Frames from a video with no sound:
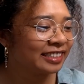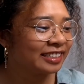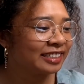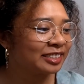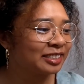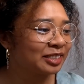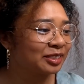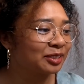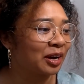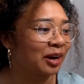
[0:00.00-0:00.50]

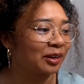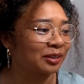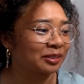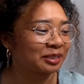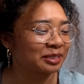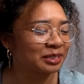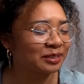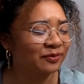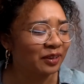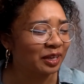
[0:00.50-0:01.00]
She got it.
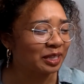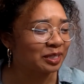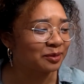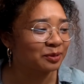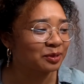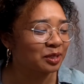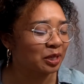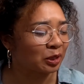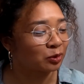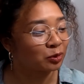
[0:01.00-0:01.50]
His face
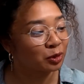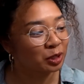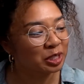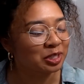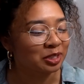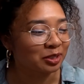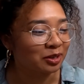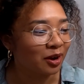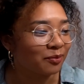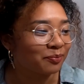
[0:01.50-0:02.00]
was like,
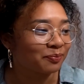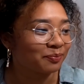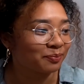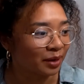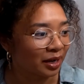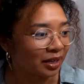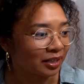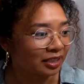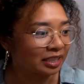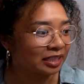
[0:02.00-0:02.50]
listen up, right,
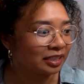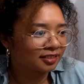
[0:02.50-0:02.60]
buddy.